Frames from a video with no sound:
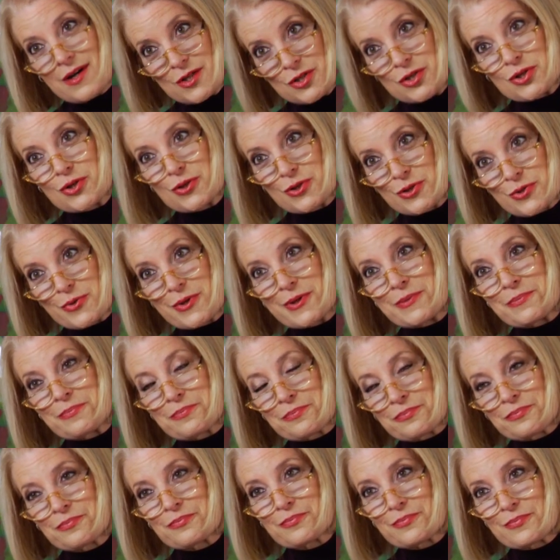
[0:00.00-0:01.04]
on children.
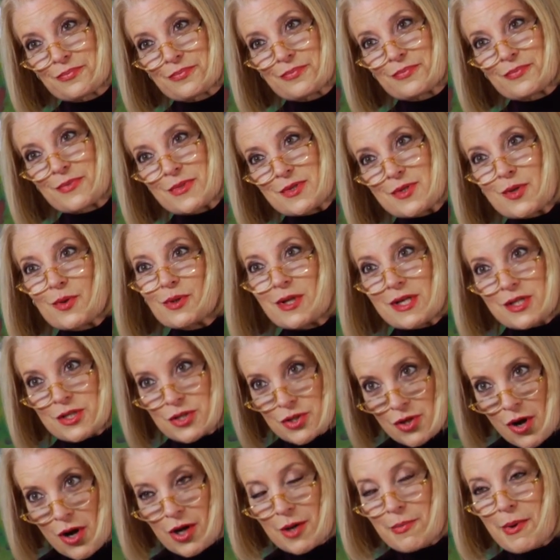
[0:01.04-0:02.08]
So let's
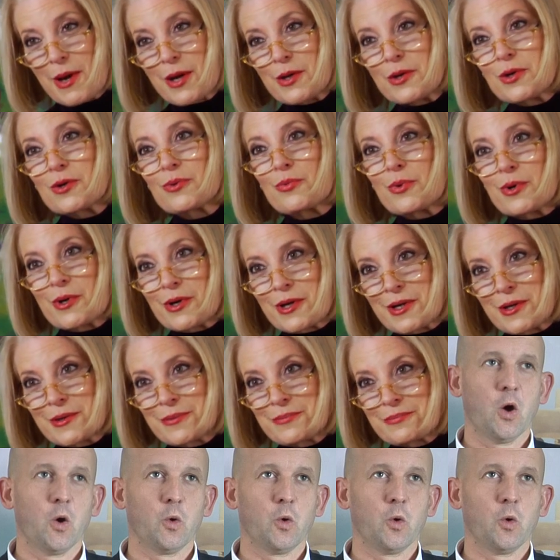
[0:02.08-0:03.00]
talk about your work.